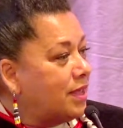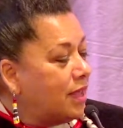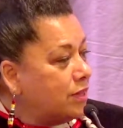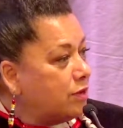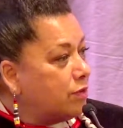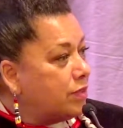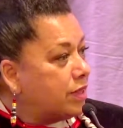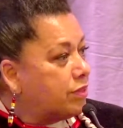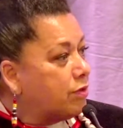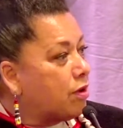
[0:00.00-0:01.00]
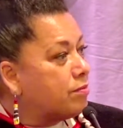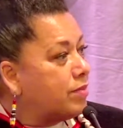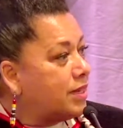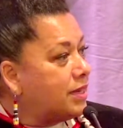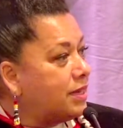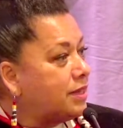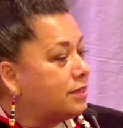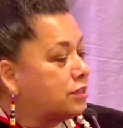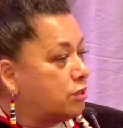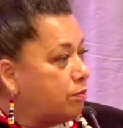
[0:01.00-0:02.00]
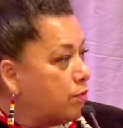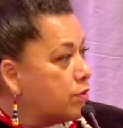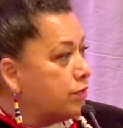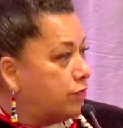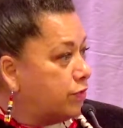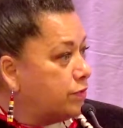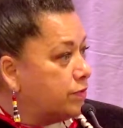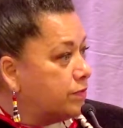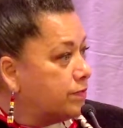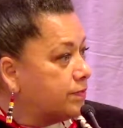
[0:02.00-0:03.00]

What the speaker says: and know that there are many in support of you.